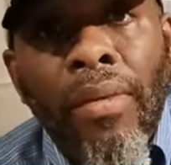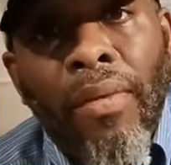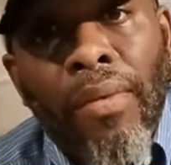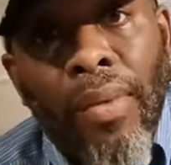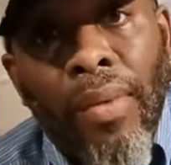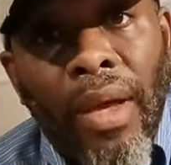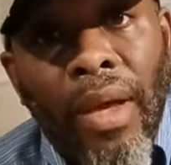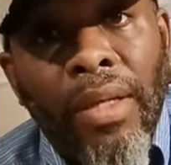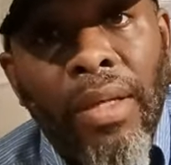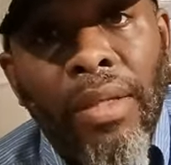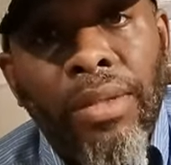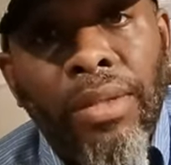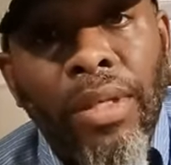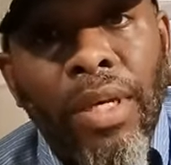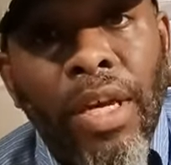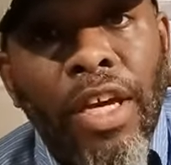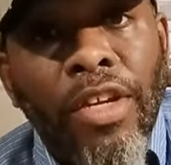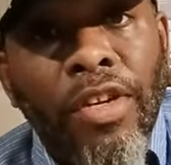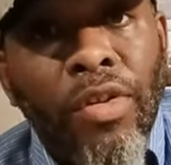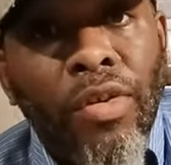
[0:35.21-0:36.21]
like I
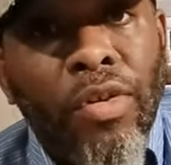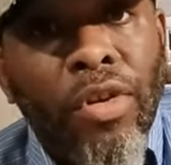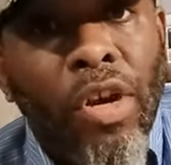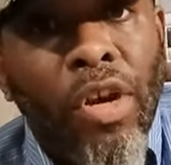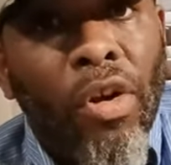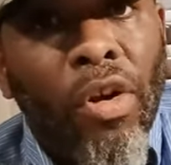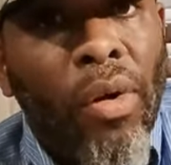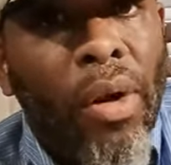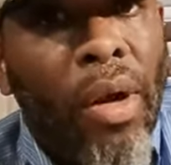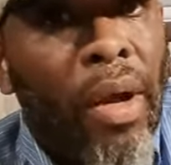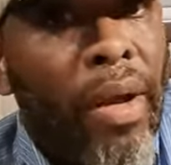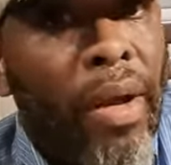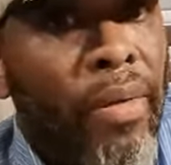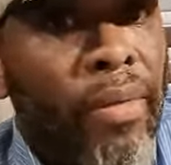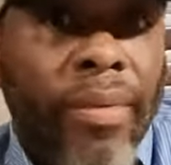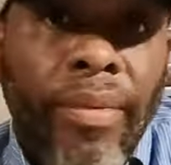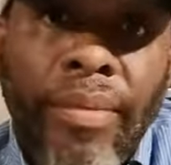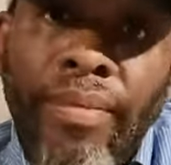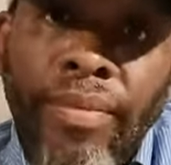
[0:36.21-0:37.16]
said, I